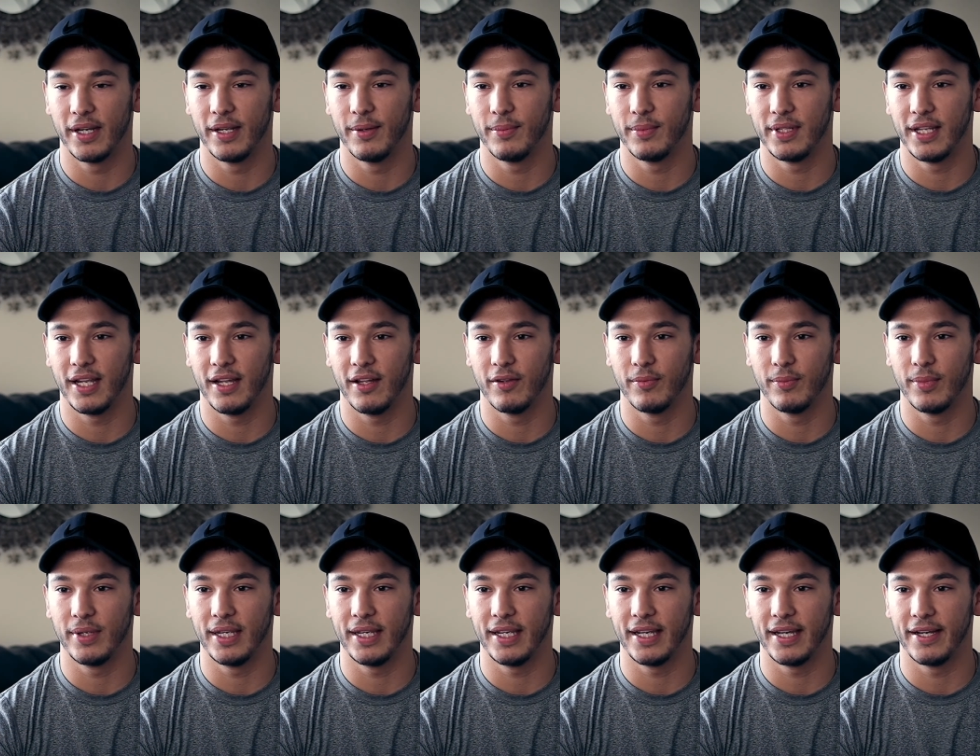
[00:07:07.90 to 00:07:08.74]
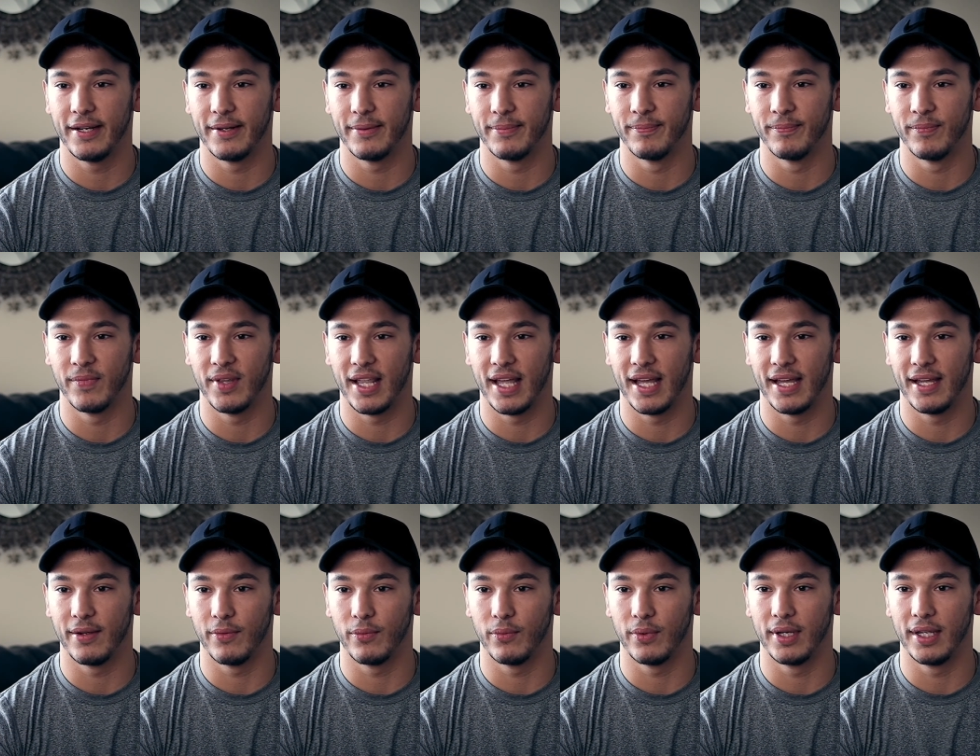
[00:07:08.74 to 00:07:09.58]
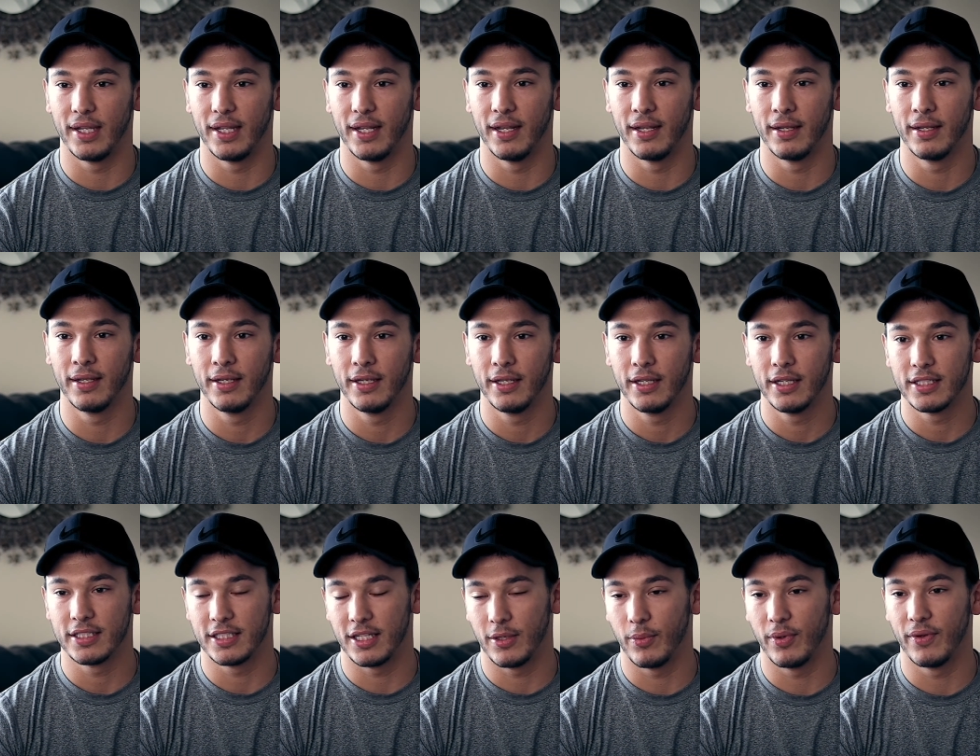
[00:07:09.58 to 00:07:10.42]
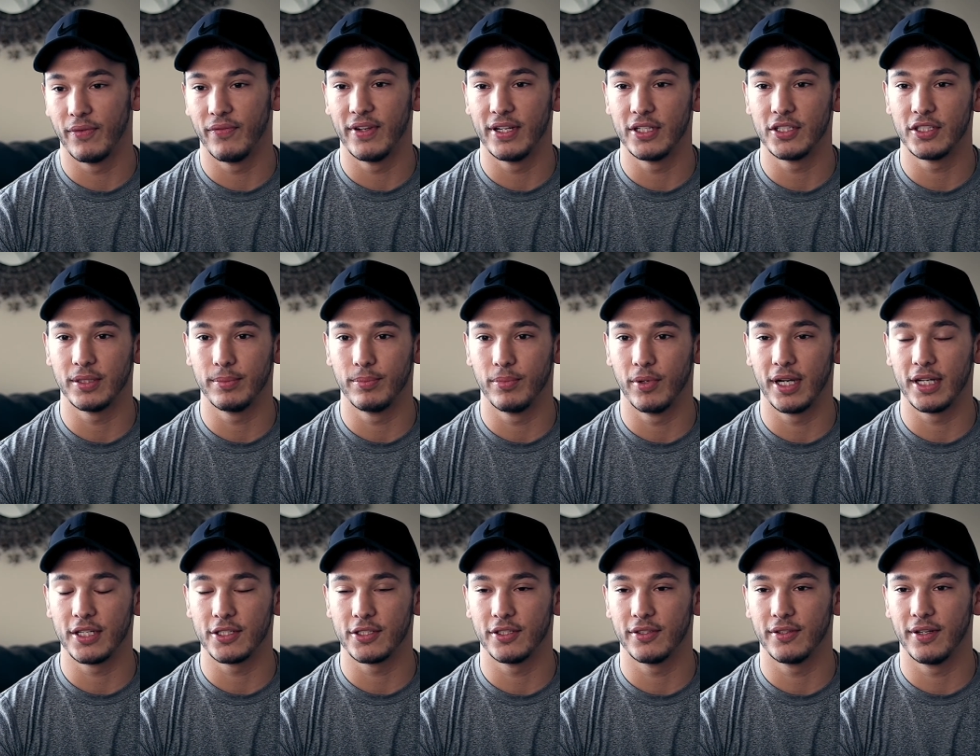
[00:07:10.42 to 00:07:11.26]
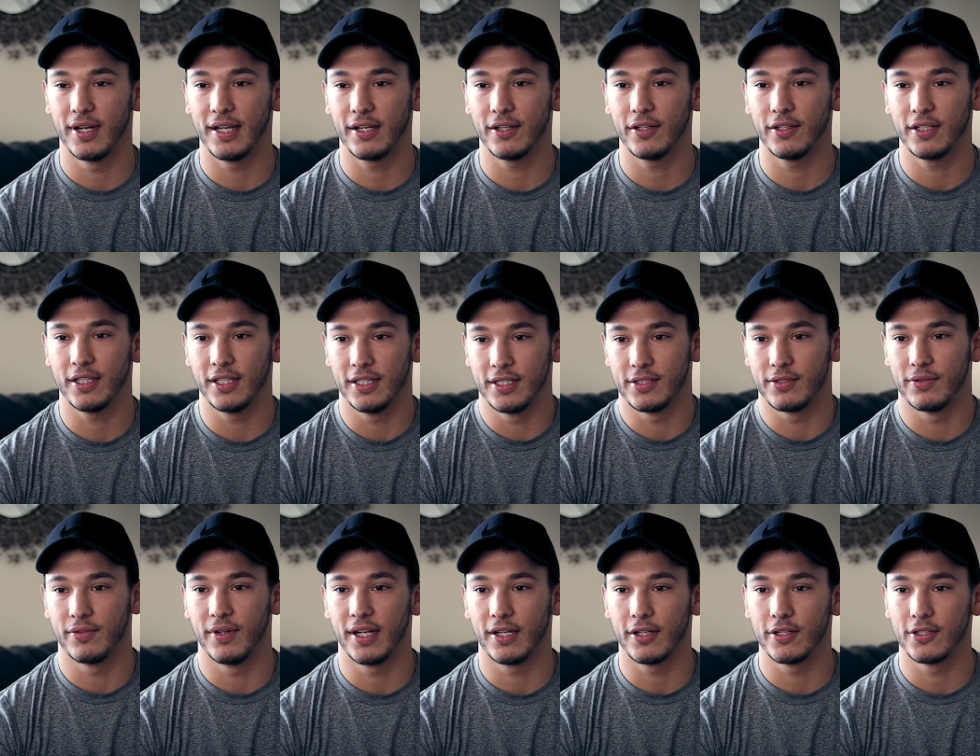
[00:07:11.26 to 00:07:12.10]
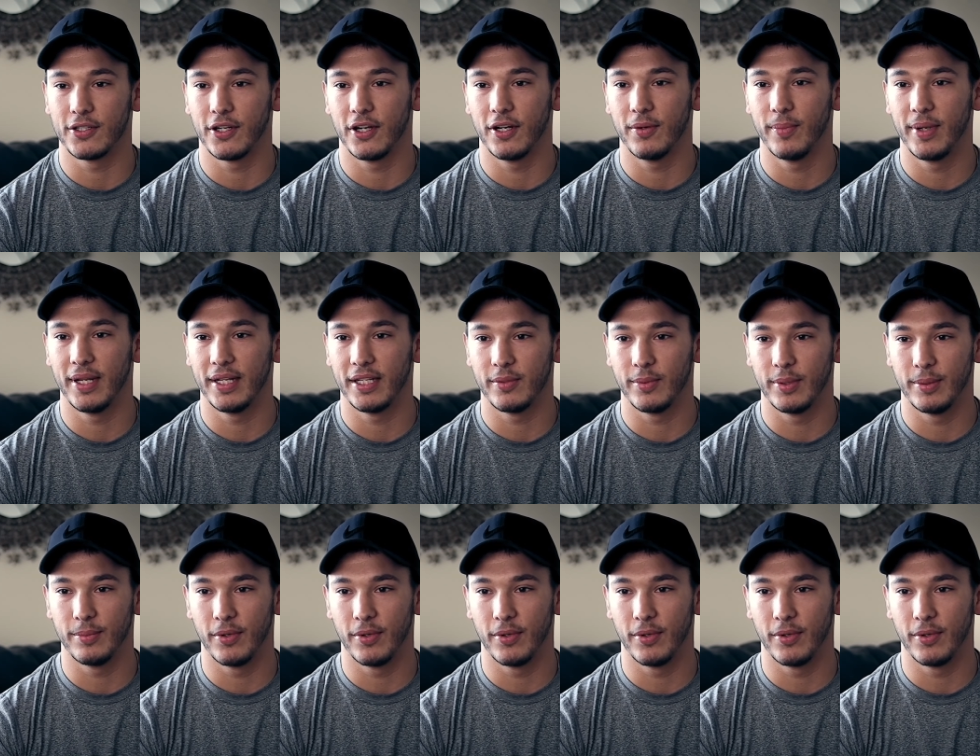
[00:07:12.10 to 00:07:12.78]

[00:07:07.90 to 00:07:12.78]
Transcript: him telling me um, that when someone eventually breaks your record, because records are meant to be